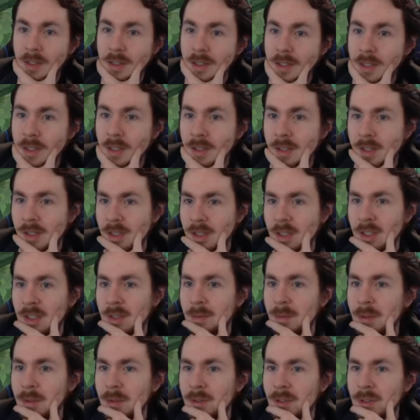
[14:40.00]
so let's see, an
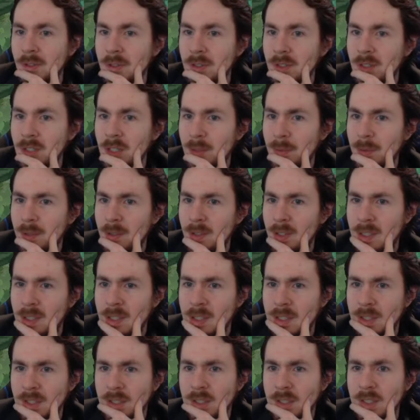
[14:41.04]
opponent chooses a couple.
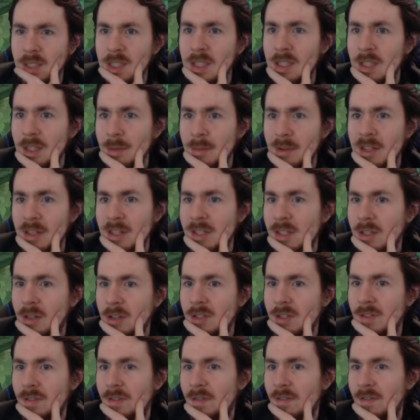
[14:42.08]
Uh, in Limited, this
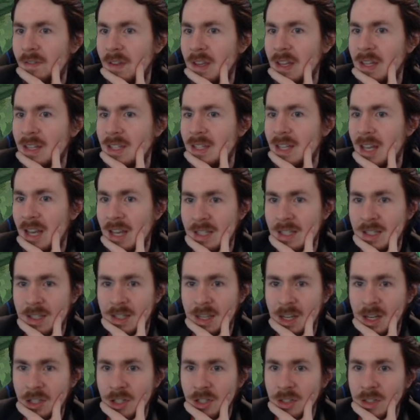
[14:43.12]
card's fantastic,
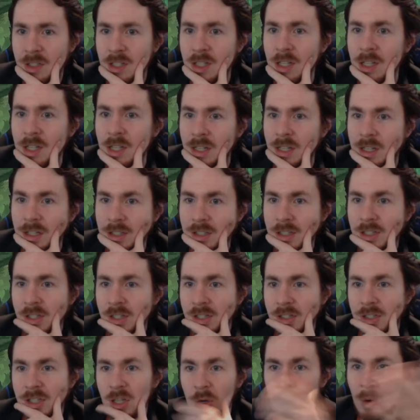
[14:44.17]
actually, because they
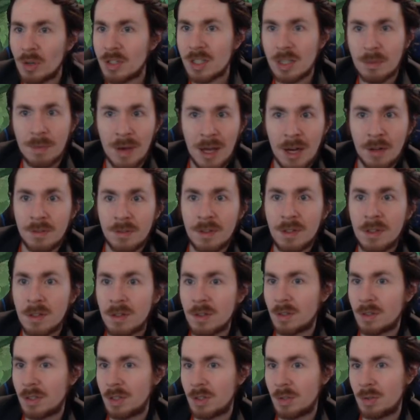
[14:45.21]
just go into the
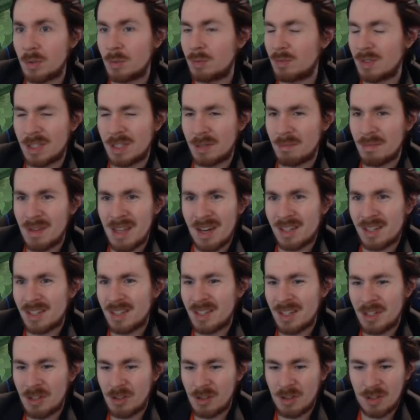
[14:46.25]
battlefield. You, It's a mana
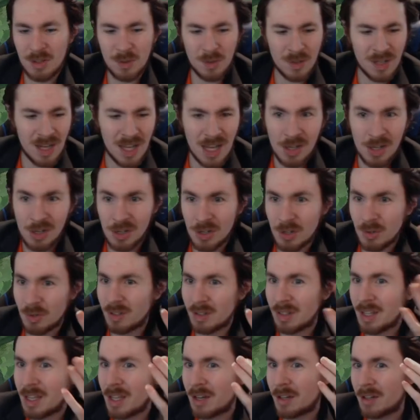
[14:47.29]
sink. You can do it now. You can do it
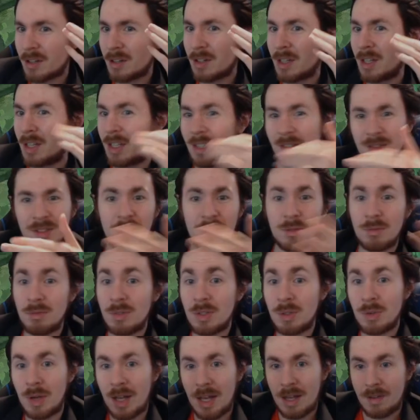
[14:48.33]
later. You,
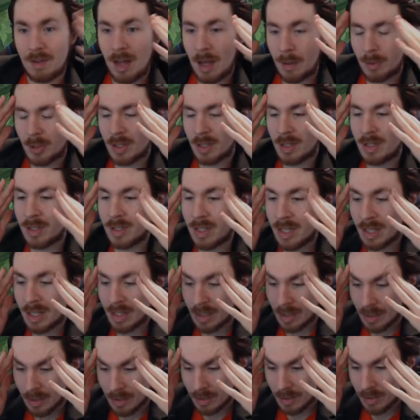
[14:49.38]
you have options,
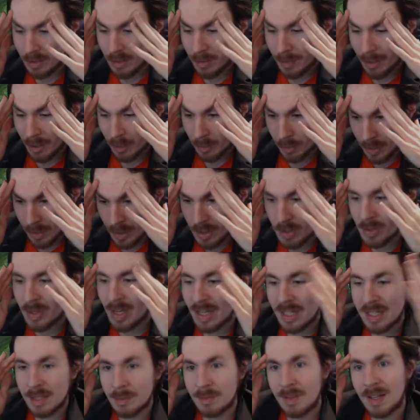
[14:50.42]
and no matter what, you
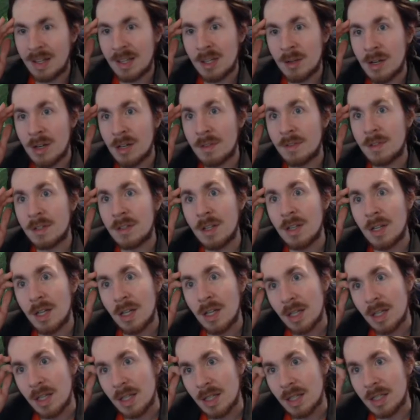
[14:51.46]
get some value out of it.
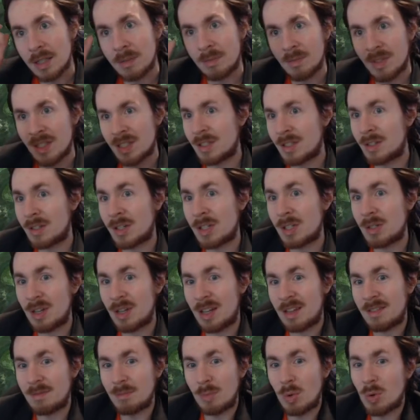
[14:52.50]
Um, as long as you
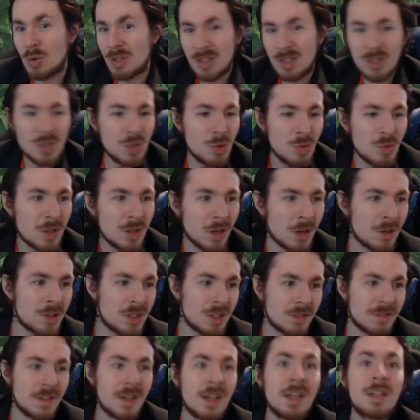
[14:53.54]
have more than two cards
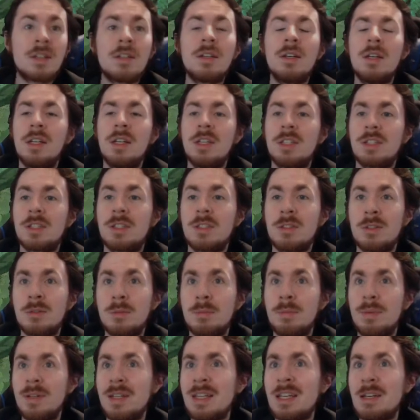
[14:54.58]
to find. So
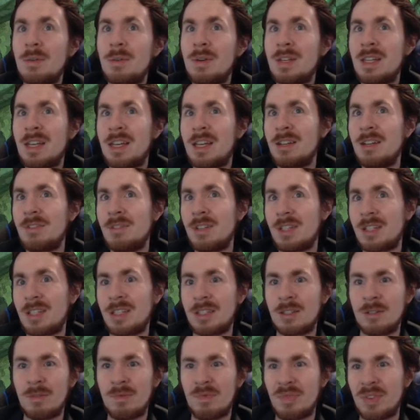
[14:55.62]
play it when you have like, you
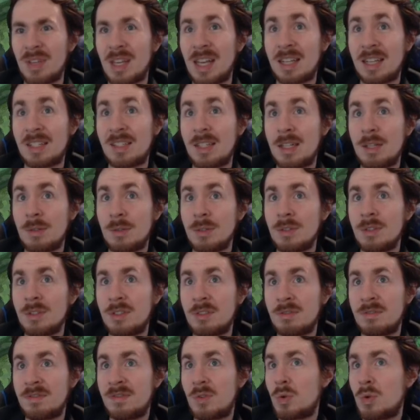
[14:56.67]
know, X
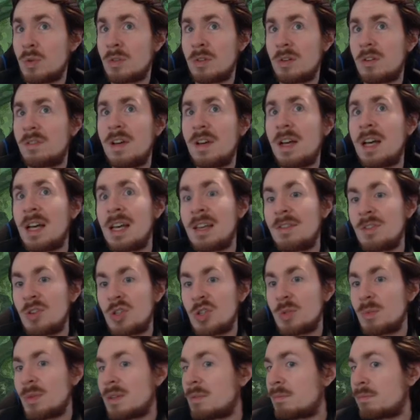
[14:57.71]
equals four or five, you
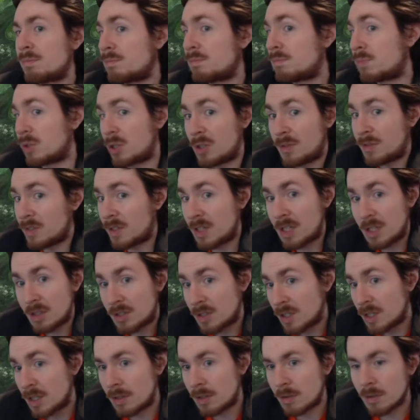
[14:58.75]
should be perfectly good
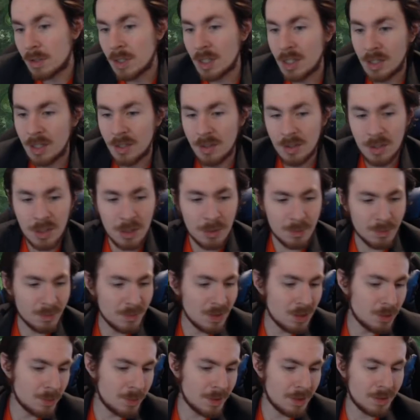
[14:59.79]
to go. You're,
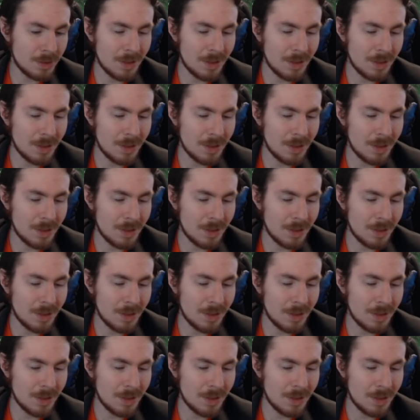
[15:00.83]
you